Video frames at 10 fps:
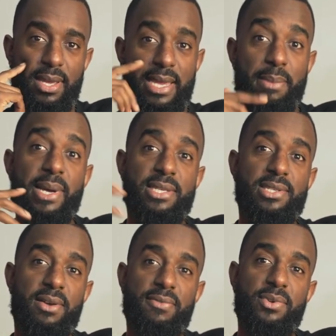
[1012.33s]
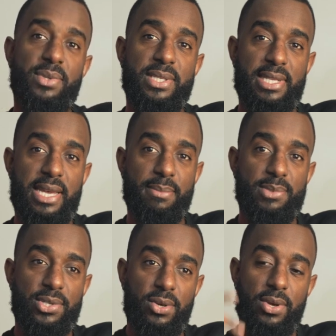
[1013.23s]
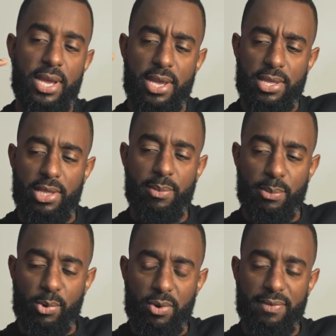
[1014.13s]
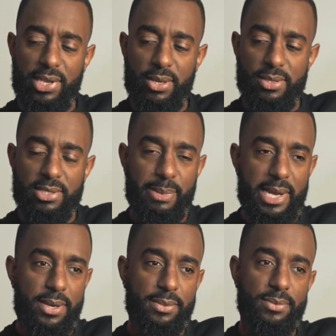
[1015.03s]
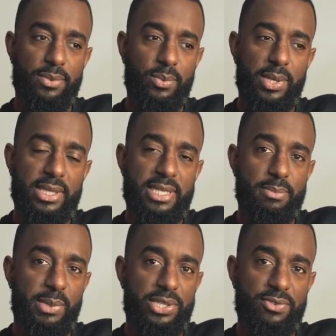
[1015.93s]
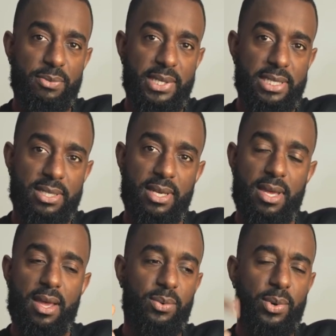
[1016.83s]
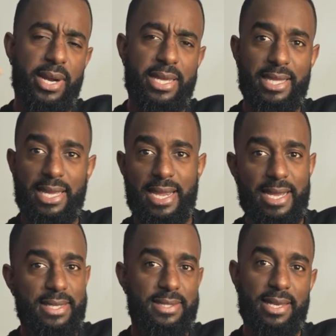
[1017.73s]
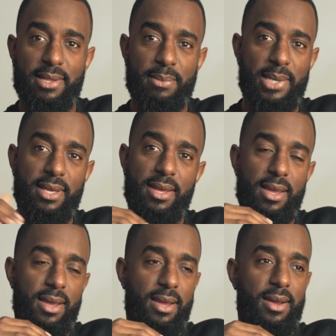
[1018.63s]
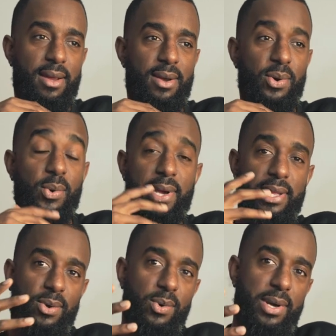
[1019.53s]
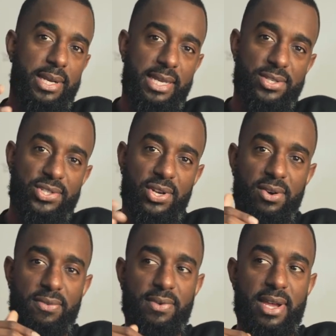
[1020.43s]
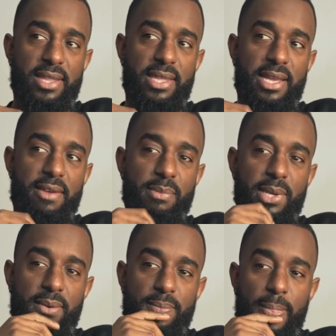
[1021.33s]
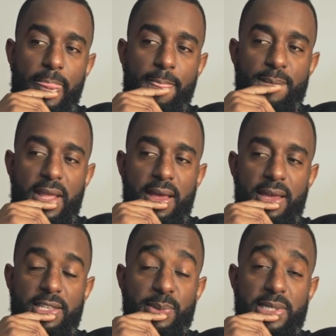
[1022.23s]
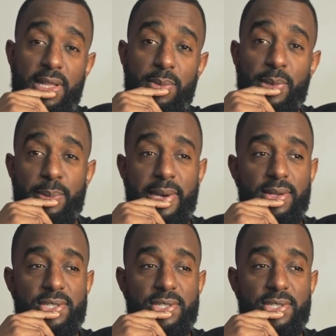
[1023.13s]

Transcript: get myself through this time. So there'll be more videos about what this means from this, where I think God is telling me uh, who I who I need to serve. I think I've been uh, He's been telling me about